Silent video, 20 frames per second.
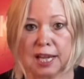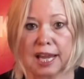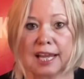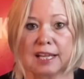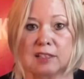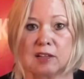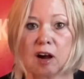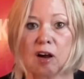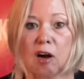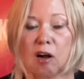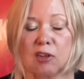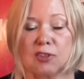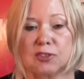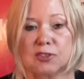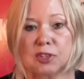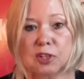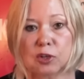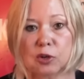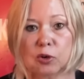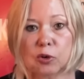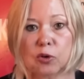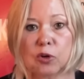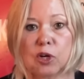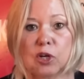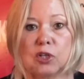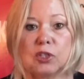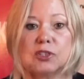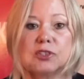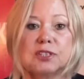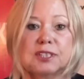and also
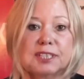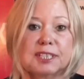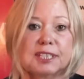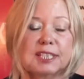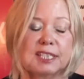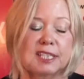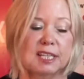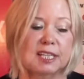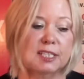he